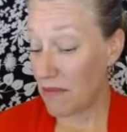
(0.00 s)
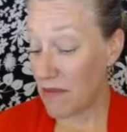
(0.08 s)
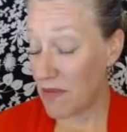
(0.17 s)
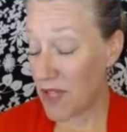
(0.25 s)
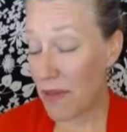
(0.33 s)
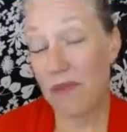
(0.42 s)

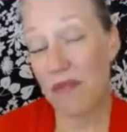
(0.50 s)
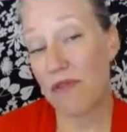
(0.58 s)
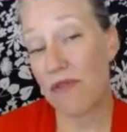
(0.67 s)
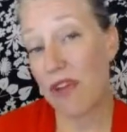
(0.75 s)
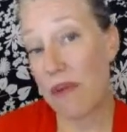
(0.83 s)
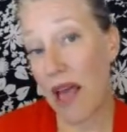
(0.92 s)
some of the
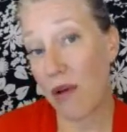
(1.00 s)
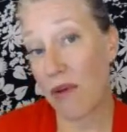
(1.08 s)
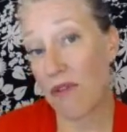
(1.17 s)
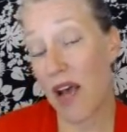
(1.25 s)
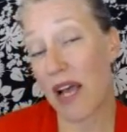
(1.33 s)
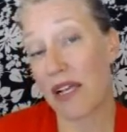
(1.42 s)
feedback
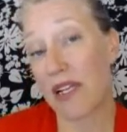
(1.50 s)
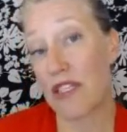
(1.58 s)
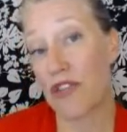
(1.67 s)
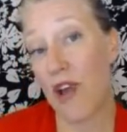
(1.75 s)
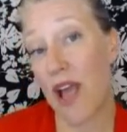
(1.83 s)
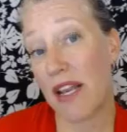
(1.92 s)
we've gotten is
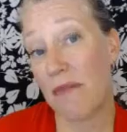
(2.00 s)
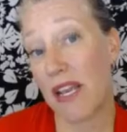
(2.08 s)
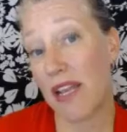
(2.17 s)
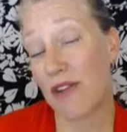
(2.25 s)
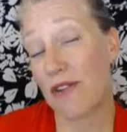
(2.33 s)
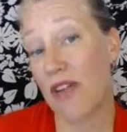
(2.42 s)
try to
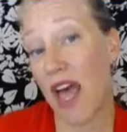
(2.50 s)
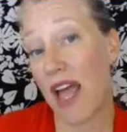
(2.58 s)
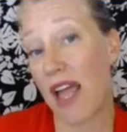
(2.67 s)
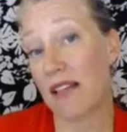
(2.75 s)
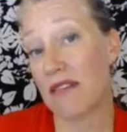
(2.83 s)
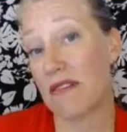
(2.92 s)
make your
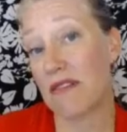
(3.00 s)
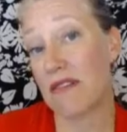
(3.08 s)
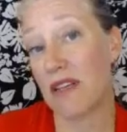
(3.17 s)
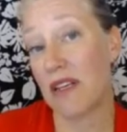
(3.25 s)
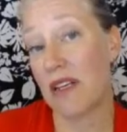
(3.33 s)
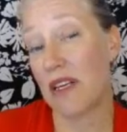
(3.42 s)
signs
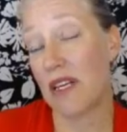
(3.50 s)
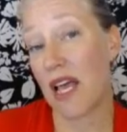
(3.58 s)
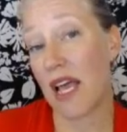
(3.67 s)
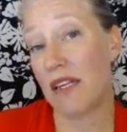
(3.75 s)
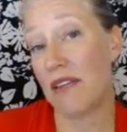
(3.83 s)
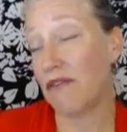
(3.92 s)

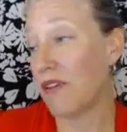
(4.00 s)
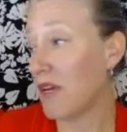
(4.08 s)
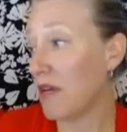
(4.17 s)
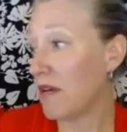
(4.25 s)
kind of